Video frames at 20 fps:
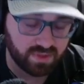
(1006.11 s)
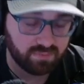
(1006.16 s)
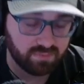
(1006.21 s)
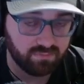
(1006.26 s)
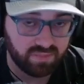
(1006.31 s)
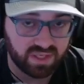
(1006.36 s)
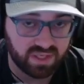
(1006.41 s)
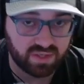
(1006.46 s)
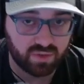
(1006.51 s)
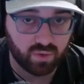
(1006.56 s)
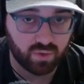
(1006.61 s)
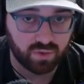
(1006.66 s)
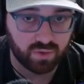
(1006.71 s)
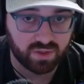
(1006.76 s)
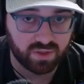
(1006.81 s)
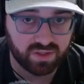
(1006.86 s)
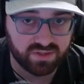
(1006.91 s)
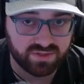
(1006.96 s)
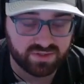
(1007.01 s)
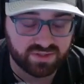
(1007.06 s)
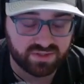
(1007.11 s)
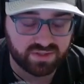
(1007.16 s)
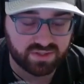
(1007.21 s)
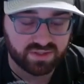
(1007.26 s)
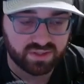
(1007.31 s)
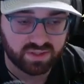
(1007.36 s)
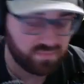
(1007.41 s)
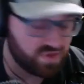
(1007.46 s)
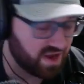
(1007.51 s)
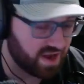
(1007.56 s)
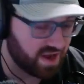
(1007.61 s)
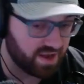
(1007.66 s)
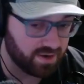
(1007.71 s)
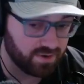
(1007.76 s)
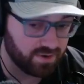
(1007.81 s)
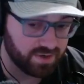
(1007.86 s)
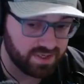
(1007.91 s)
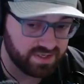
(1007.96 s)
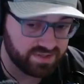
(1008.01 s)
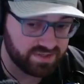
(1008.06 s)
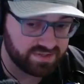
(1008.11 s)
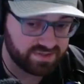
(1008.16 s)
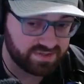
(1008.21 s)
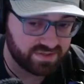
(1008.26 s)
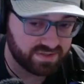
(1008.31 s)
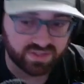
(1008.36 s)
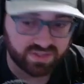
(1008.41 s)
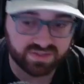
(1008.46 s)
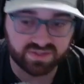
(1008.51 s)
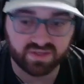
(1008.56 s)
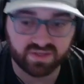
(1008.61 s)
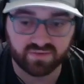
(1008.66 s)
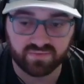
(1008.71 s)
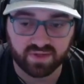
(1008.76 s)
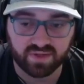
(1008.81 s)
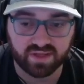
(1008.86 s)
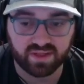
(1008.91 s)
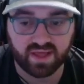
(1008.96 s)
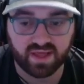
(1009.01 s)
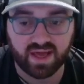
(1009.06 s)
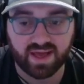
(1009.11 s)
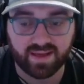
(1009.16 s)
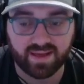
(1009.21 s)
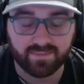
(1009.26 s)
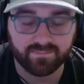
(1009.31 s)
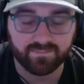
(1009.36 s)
bitcoins, diaries, stuff like that.